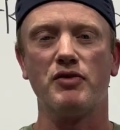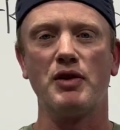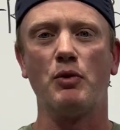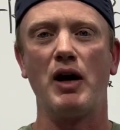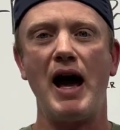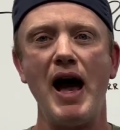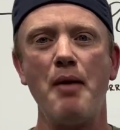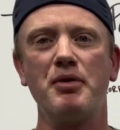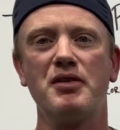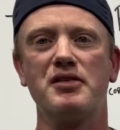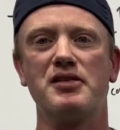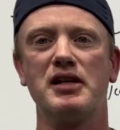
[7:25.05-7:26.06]
then what
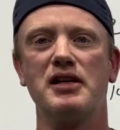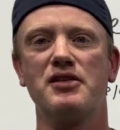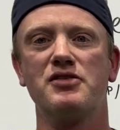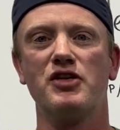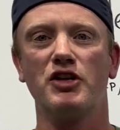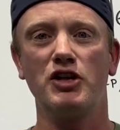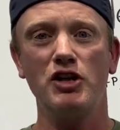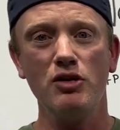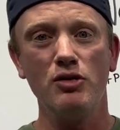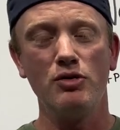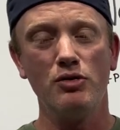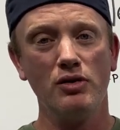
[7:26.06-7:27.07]
happens is the
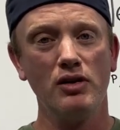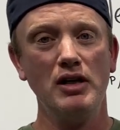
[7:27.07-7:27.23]
cue